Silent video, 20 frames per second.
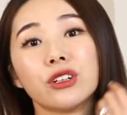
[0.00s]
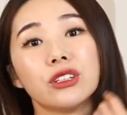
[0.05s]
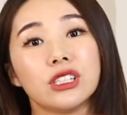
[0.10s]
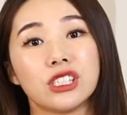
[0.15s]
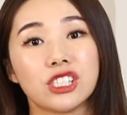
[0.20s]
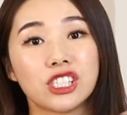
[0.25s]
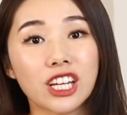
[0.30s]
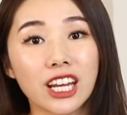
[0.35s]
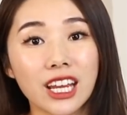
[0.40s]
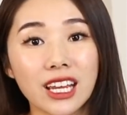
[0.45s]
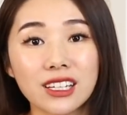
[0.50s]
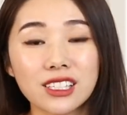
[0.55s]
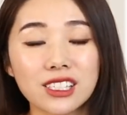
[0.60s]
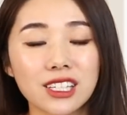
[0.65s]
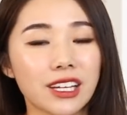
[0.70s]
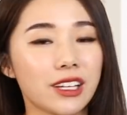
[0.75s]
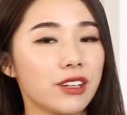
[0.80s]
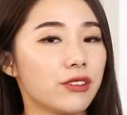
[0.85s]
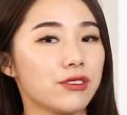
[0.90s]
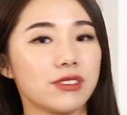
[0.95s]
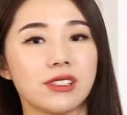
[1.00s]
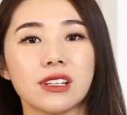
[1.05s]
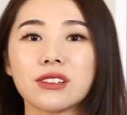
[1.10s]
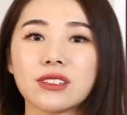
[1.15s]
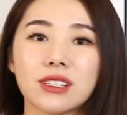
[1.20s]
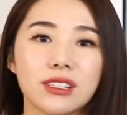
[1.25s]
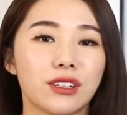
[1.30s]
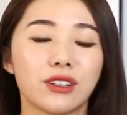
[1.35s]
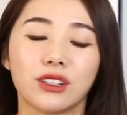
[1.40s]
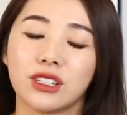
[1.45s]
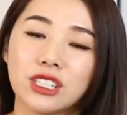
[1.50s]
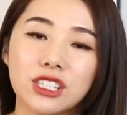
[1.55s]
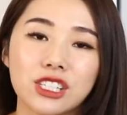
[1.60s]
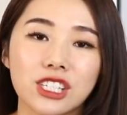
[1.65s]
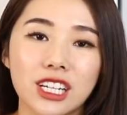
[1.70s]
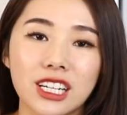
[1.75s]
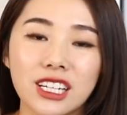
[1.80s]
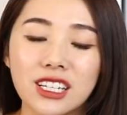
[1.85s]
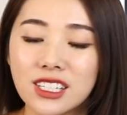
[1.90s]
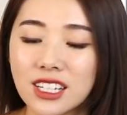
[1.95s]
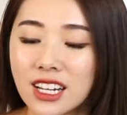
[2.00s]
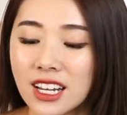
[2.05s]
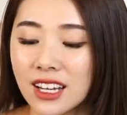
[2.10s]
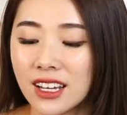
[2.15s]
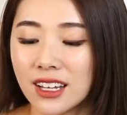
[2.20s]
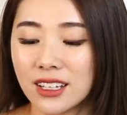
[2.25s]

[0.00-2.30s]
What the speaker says: gonna change, like your results are not gonna change.